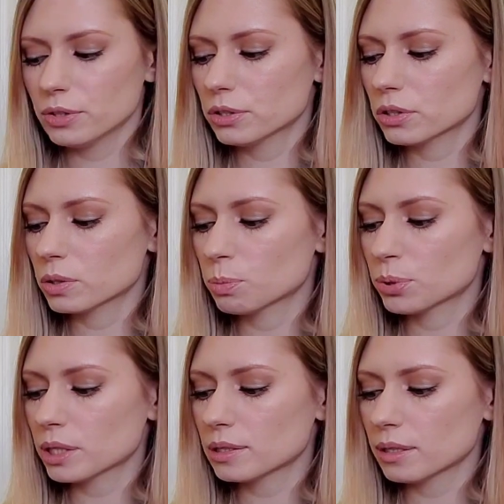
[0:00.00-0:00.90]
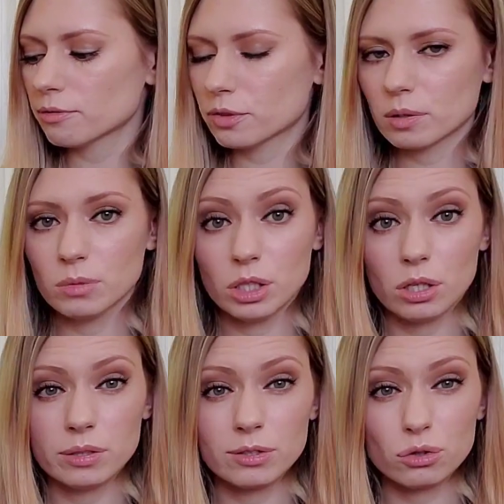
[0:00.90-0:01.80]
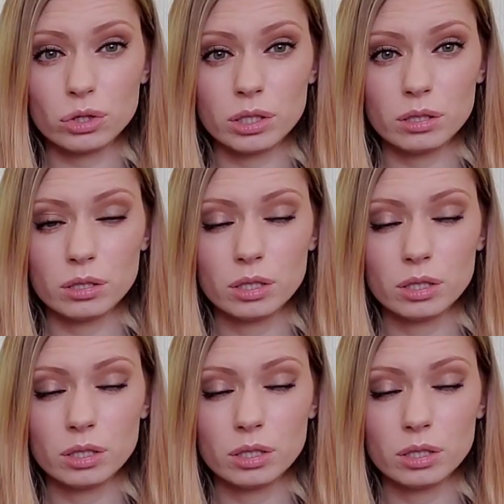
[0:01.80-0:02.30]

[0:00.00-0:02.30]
finger is pressing firmly on the string